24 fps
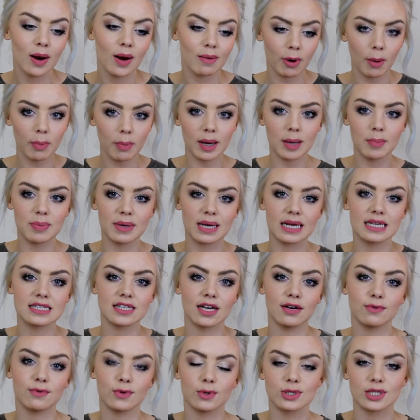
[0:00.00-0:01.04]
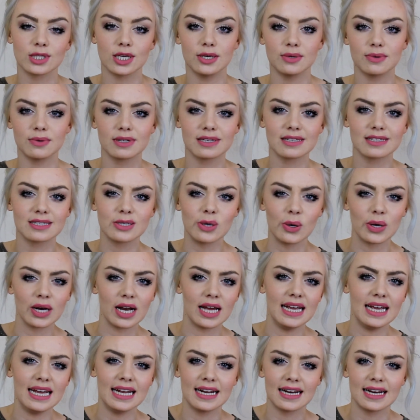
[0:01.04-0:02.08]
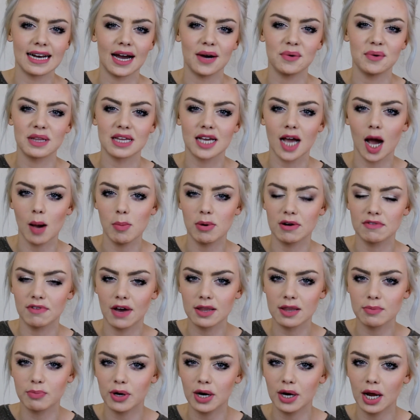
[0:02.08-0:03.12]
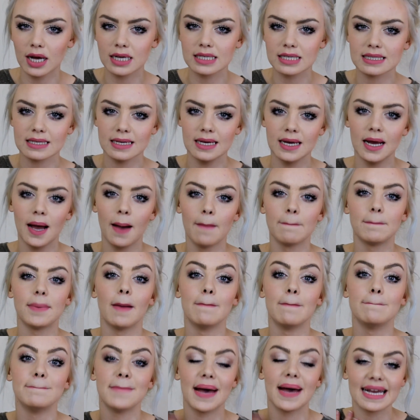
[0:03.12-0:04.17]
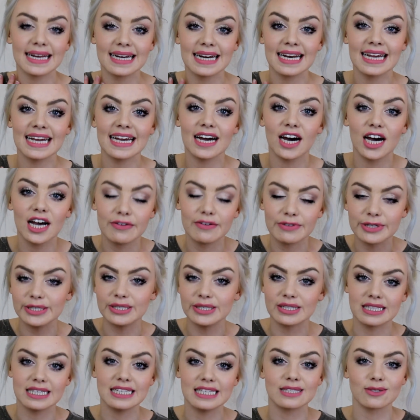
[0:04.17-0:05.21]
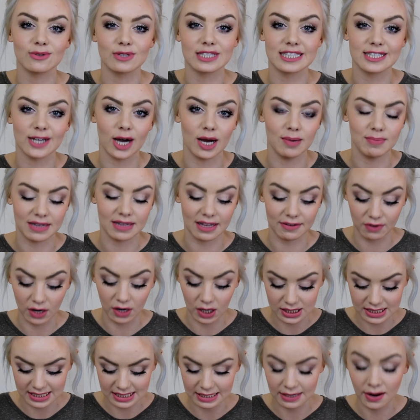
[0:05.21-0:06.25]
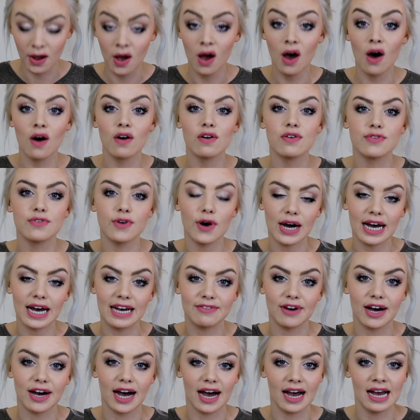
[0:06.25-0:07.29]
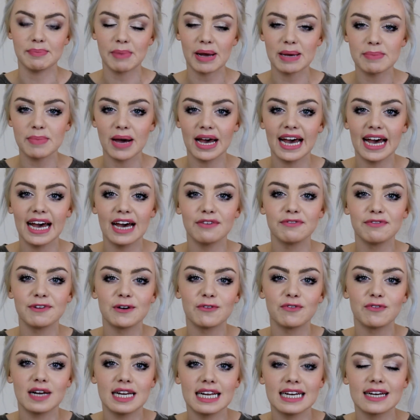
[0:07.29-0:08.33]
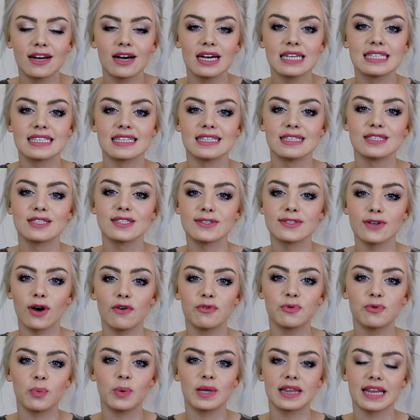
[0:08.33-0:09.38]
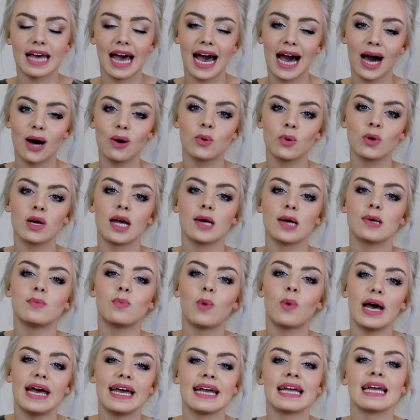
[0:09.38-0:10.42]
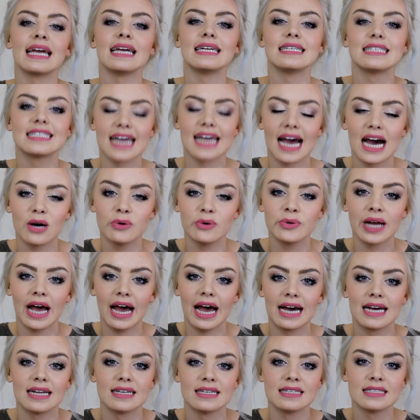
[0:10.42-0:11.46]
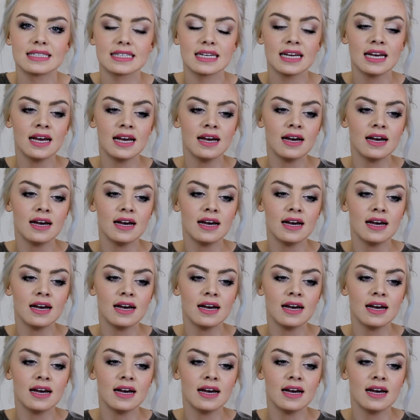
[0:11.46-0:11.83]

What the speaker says: Probably because I've also gone like in and out with a couple of other products, but mainly I have used these all the time and they've lasted forever. They make my hair feel really nice and soft without like weighing it down, and